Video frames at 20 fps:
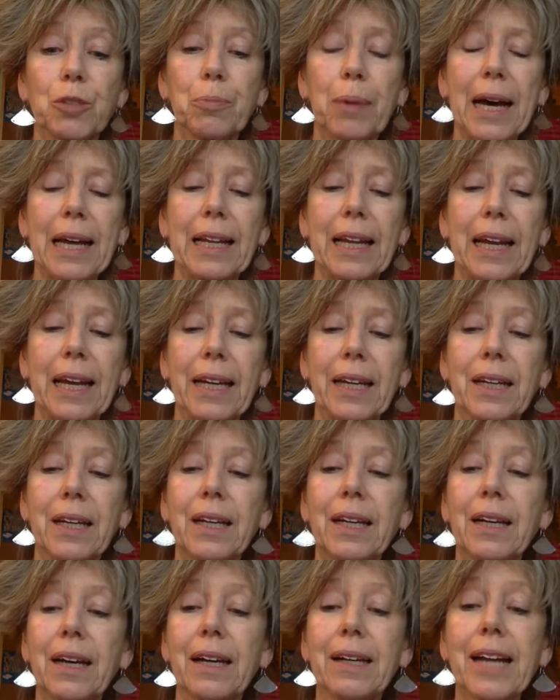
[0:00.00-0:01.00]
ballet
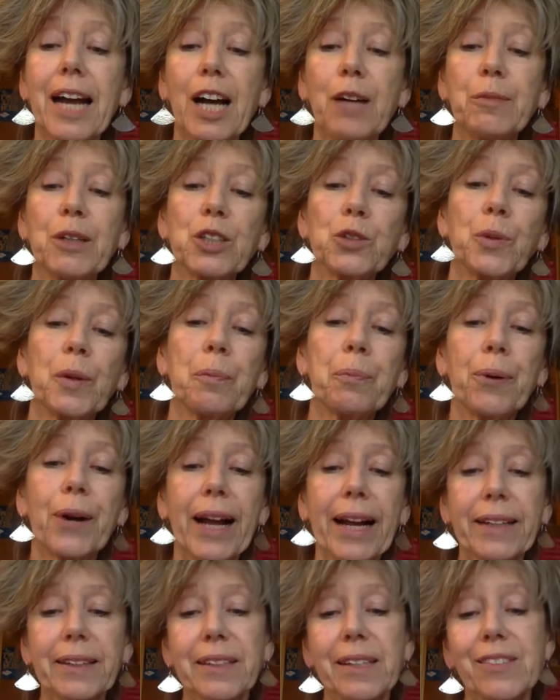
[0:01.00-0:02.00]
and how much we
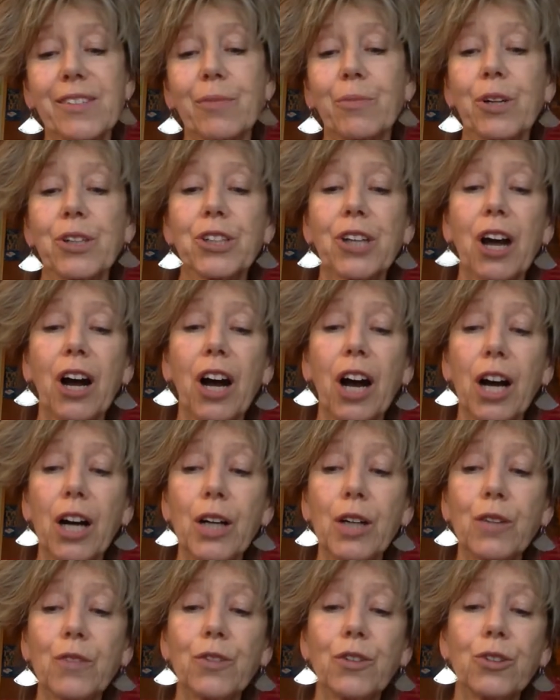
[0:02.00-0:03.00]
practice and what our
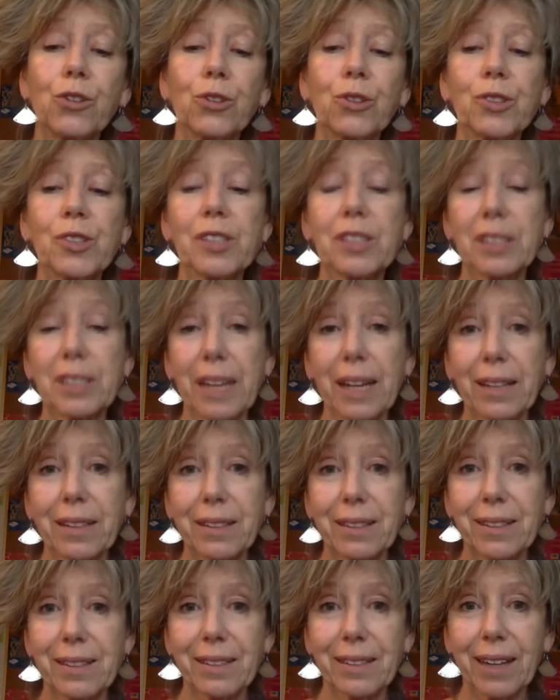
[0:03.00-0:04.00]
overall standard
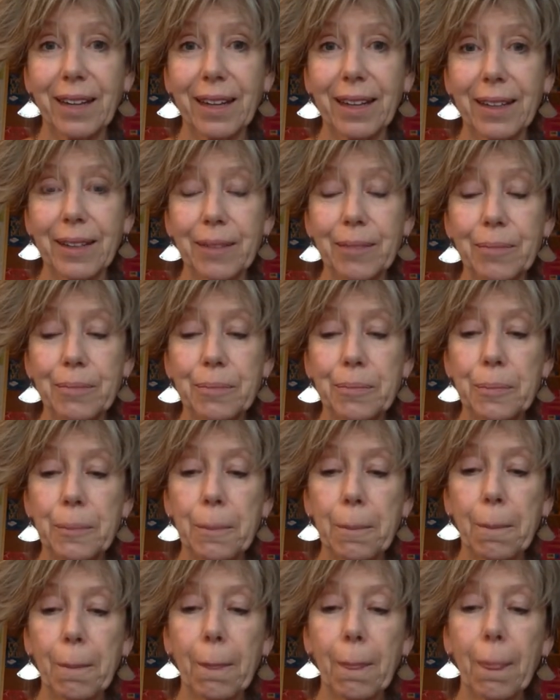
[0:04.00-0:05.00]
is like.
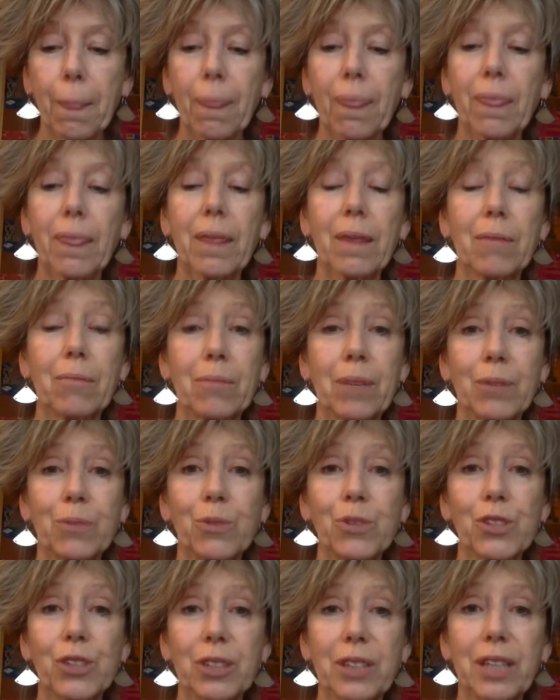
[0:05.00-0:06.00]
Mum
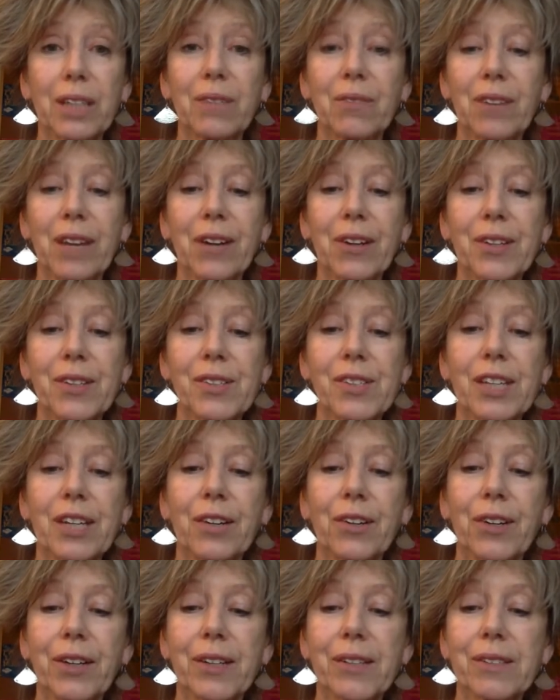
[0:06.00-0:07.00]
was looking very
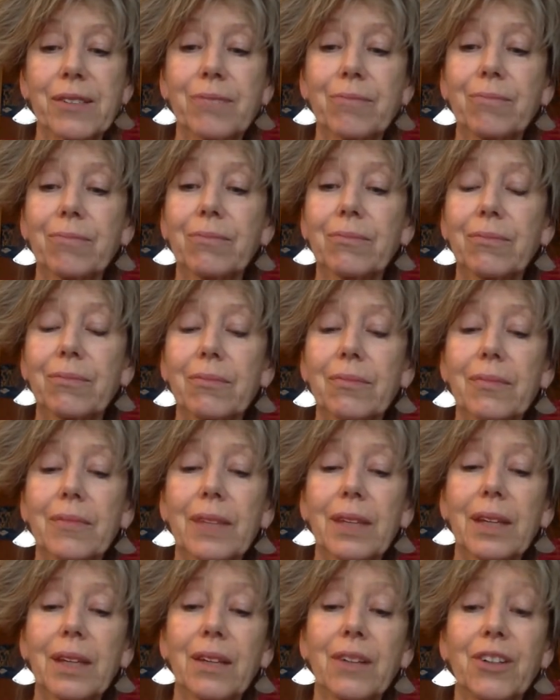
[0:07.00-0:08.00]
serious.
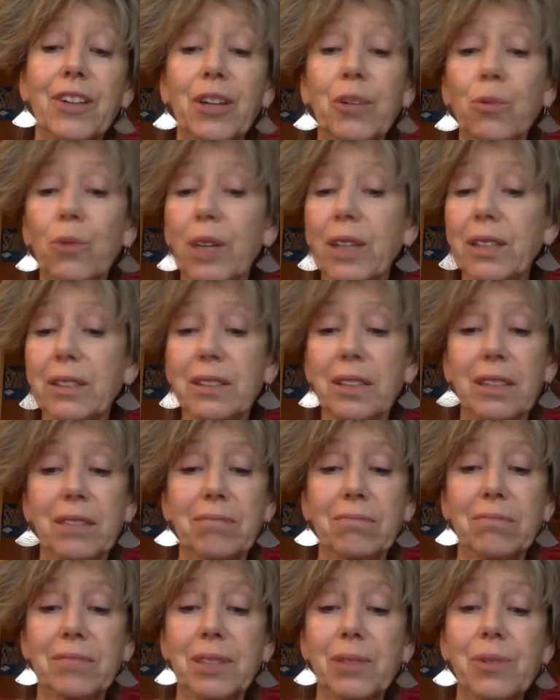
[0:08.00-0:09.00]
No wonder.
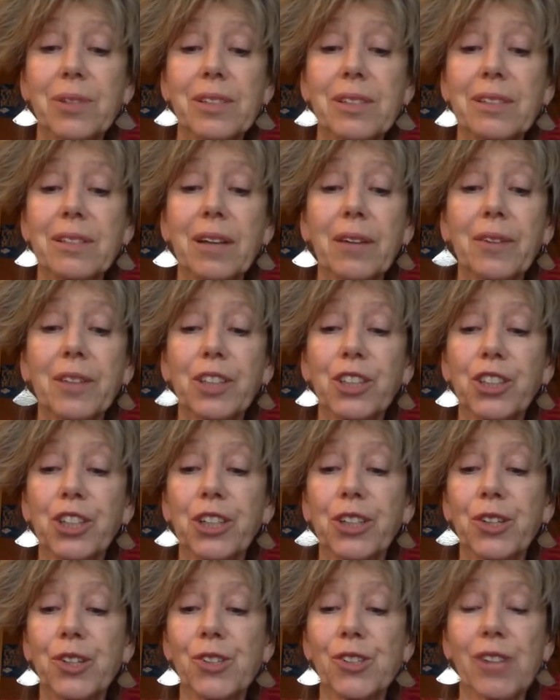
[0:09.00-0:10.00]
There was nothing she
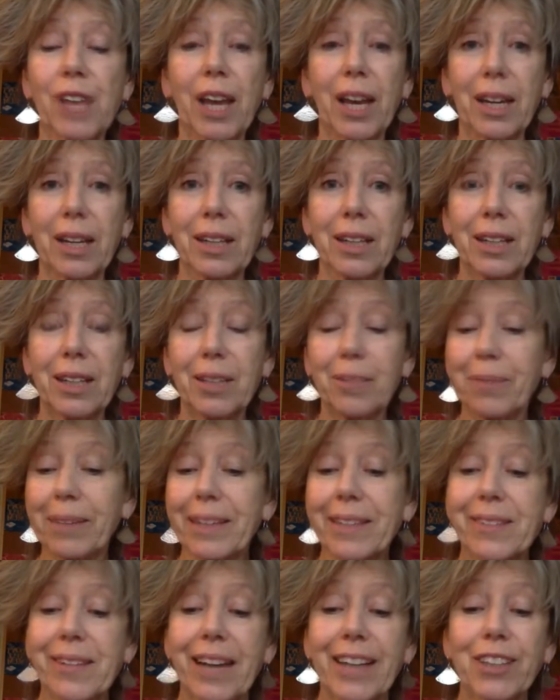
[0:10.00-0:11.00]
could say
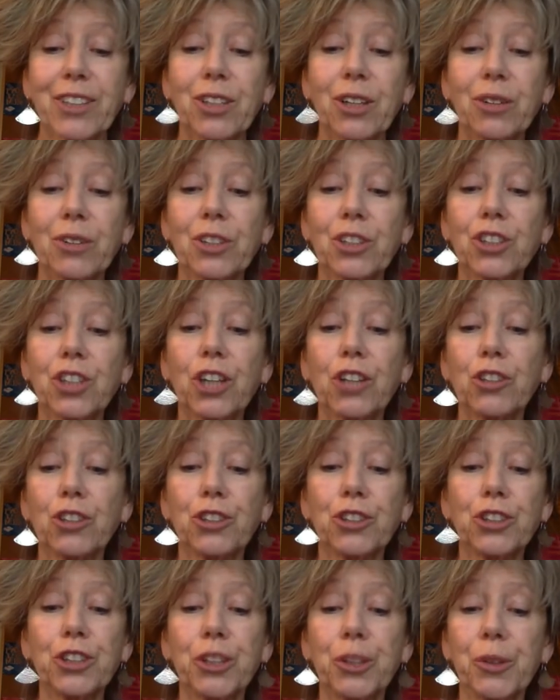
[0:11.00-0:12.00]
because I told the total
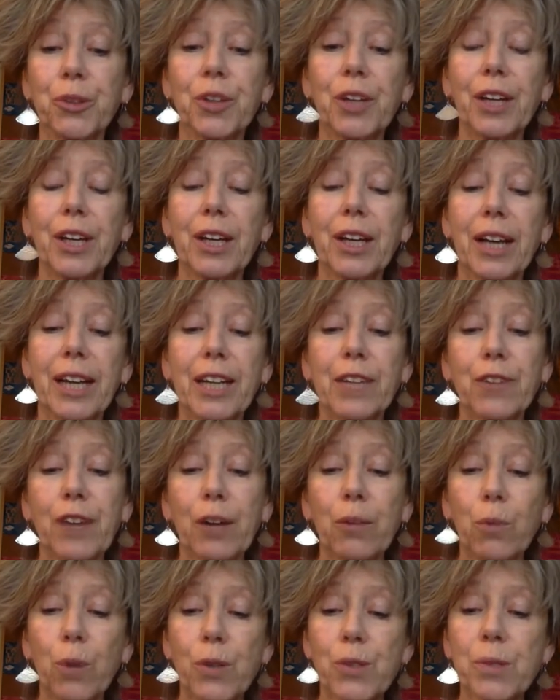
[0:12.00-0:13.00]
truth, and if I
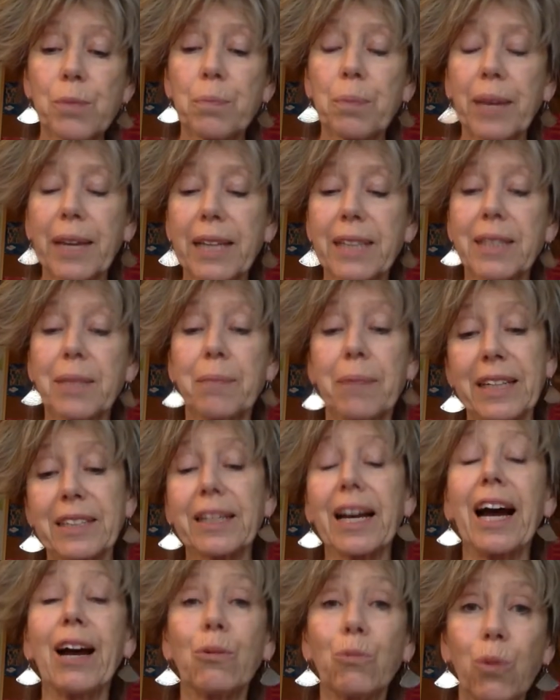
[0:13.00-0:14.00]
wasn't picked, it meant
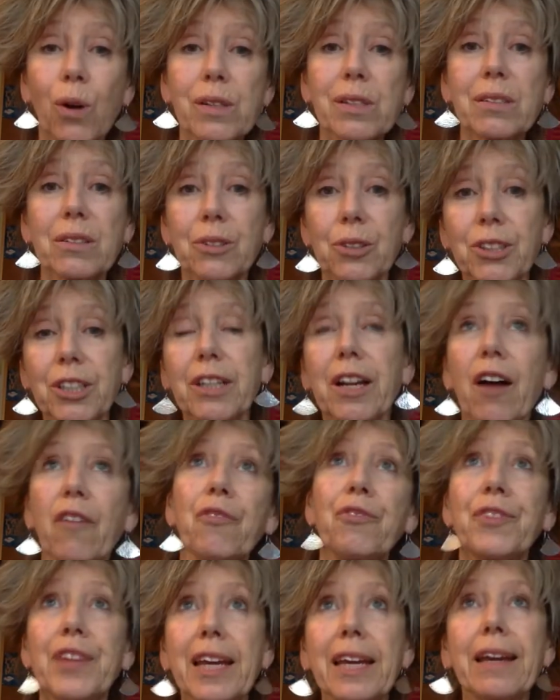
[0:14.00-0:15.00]
I wasn't good enough.
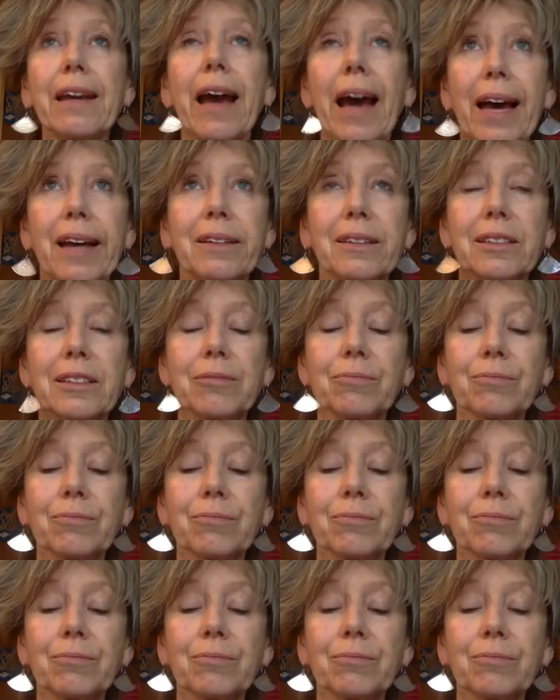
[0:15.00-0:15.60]
The end.